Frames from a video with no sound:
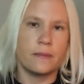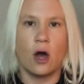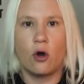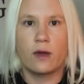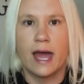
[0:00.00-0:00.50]

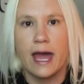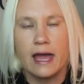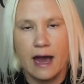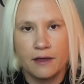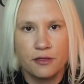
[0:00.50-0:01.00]

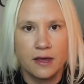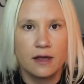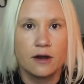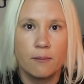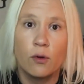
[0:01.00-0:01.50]
Okay, I
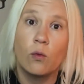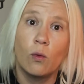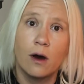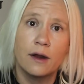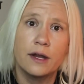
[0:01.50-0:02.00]
think number
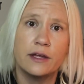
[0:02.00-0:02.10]
one,